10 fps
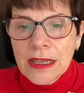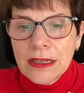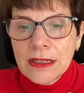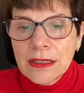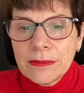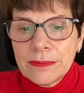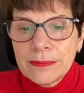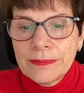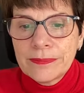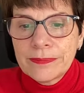
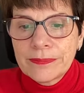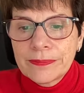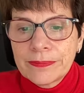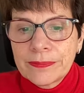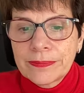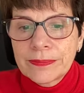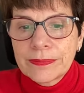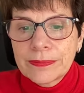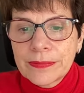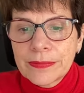Um,
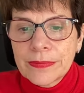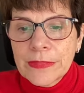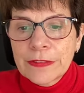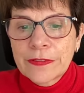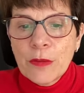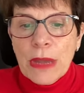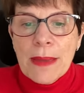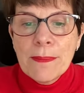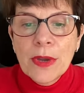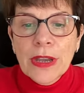from
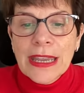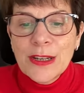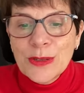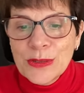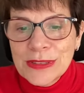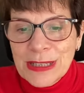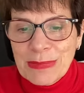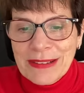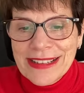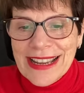Amber, hello, dear
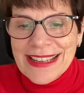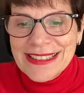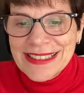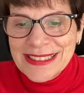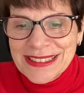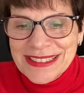Marie-Anne.